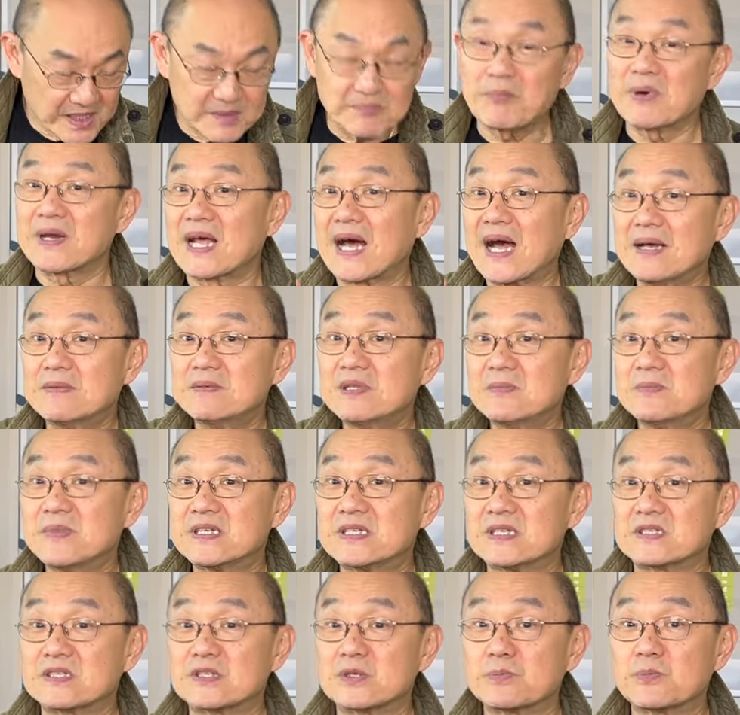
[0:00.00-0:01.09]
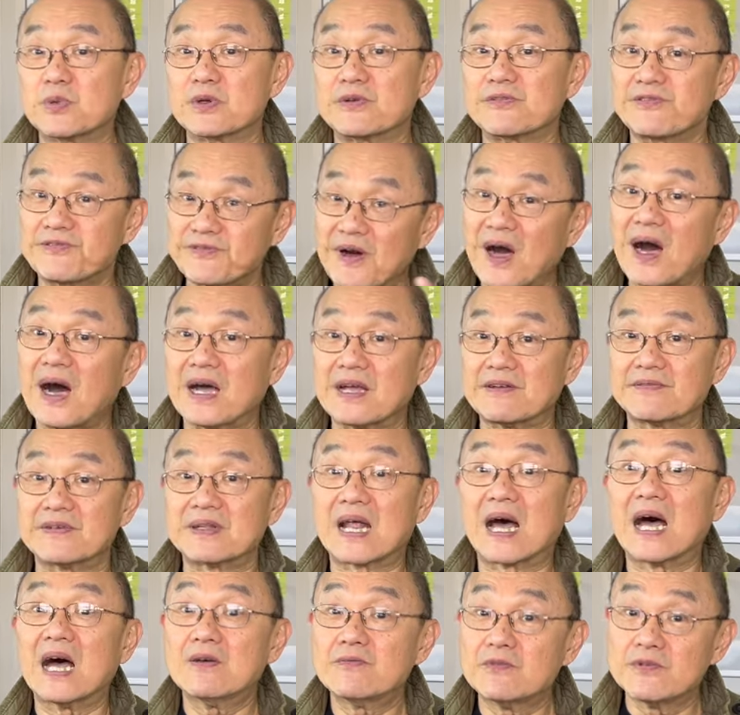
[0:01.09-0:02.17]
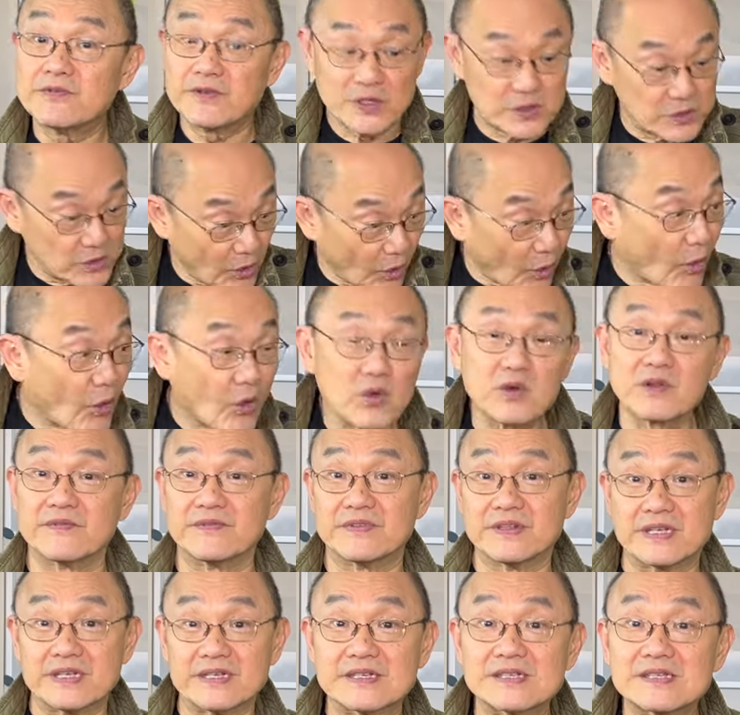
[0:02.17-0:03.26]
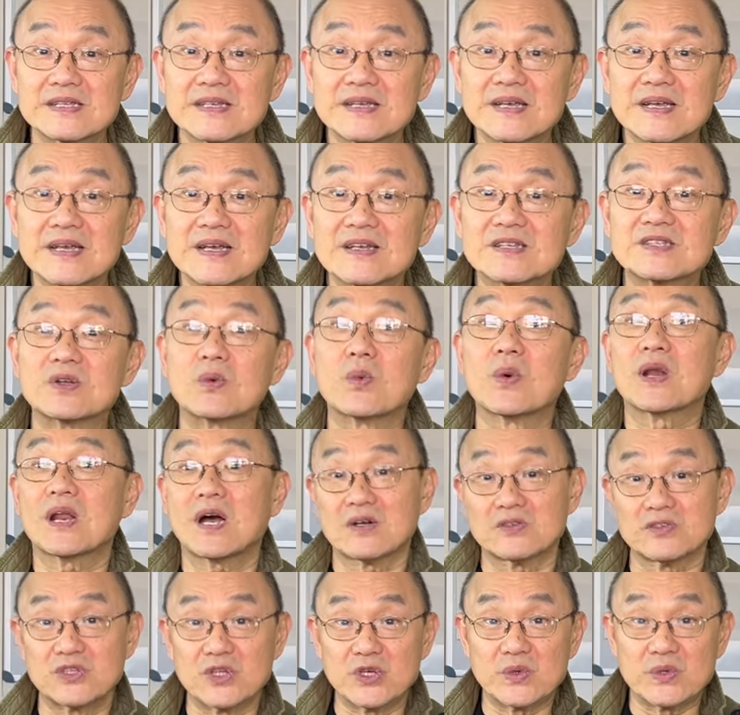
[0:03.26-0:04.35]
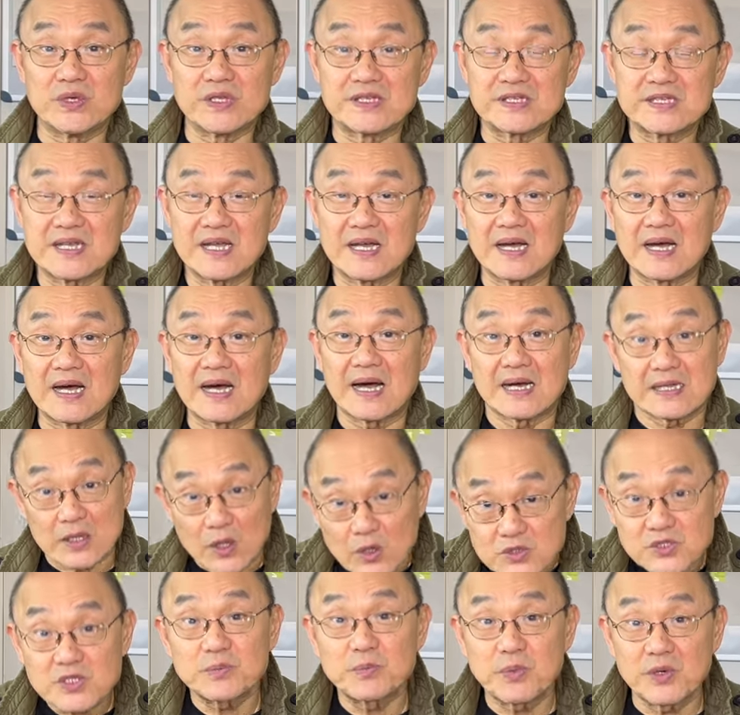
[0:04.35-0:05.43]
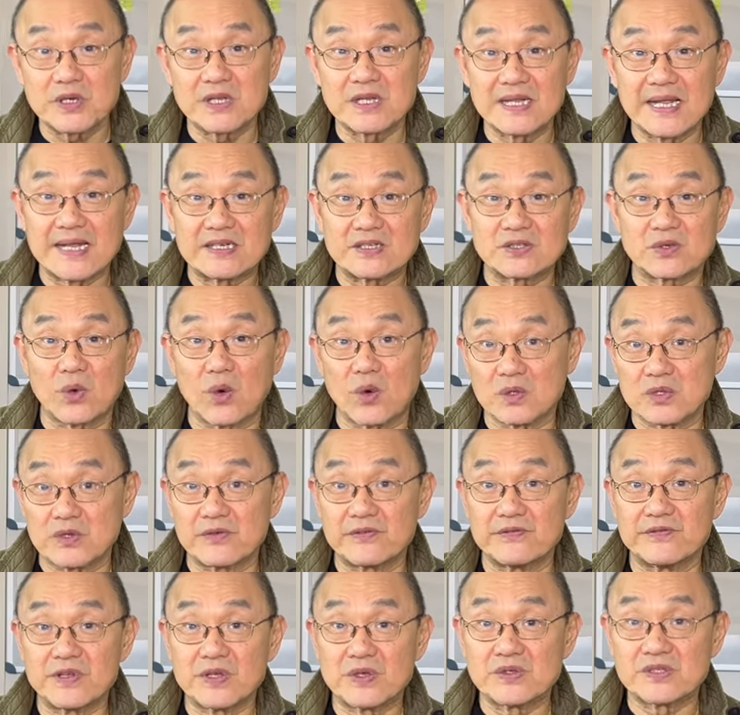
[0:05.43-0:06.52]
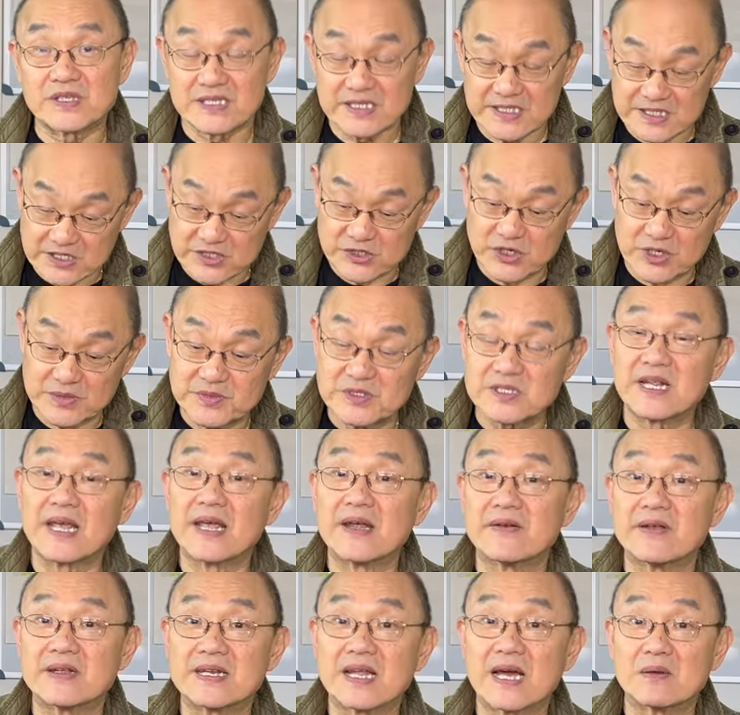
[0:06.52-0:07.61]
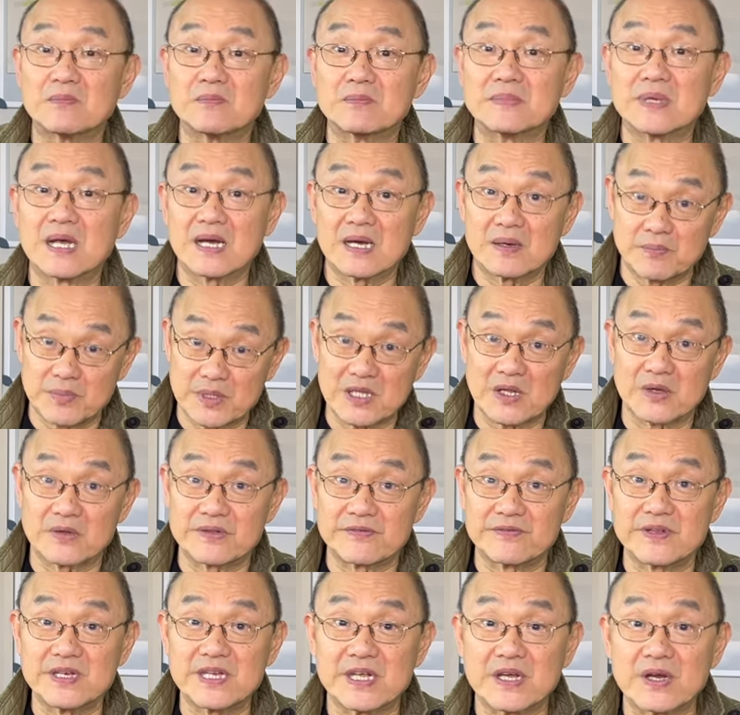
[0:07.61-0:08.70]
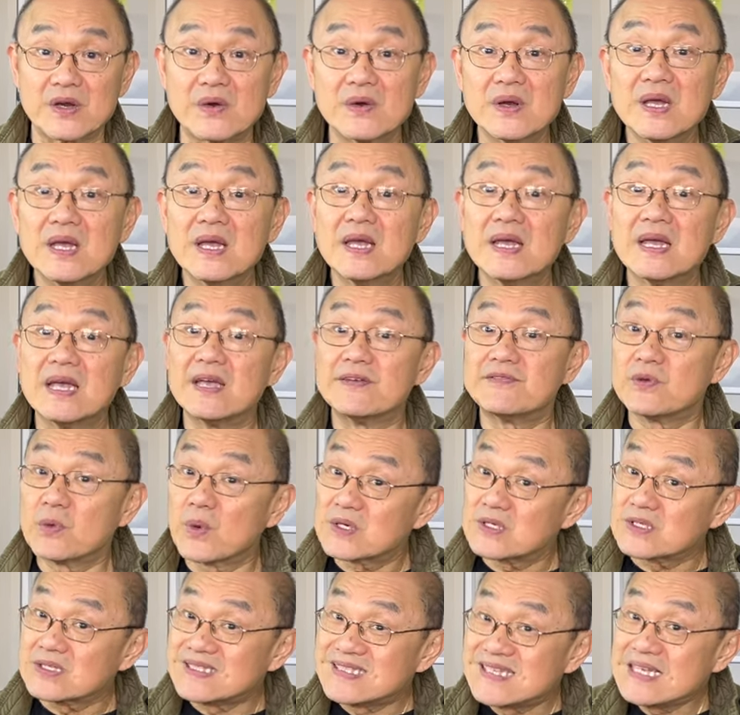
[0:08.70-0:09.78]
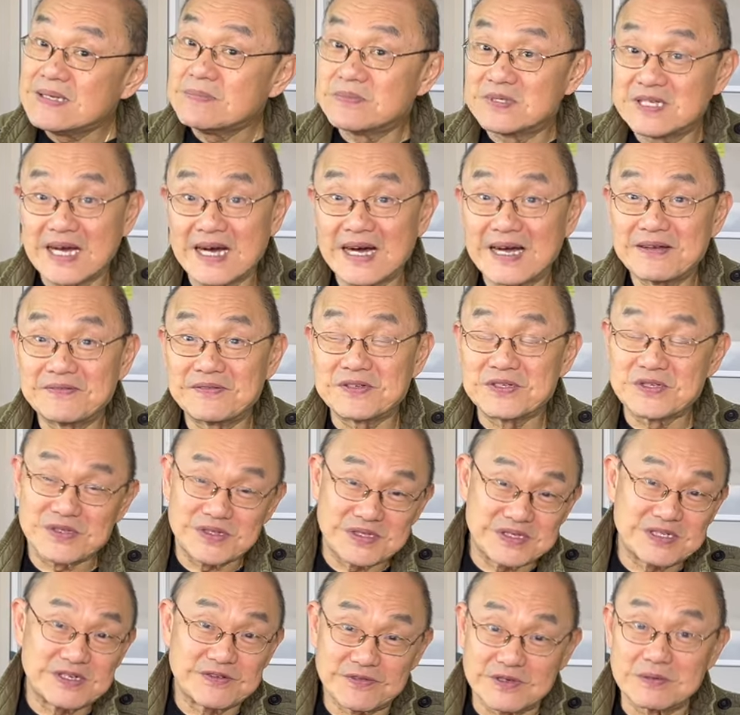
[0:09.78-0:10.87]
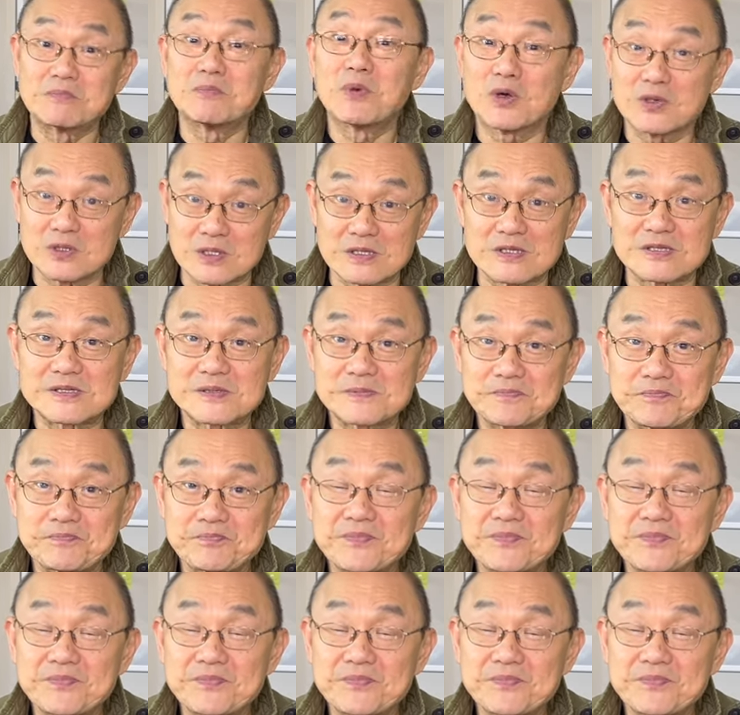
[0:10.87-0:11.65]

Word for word: But I am limited to put five, and I have reviewed all of these. So what I'll do is uh, I'll also put a link to all the reviews in the description area down uh, below the video if you want a deep dive into the different models.